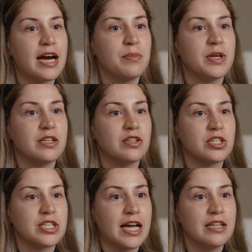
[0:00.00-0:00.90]
time in
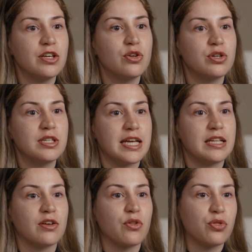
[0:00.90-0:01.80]
understanding your
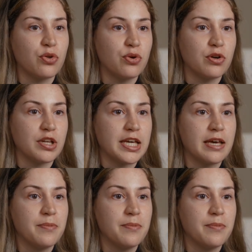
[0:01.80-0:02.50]
data thoroughly.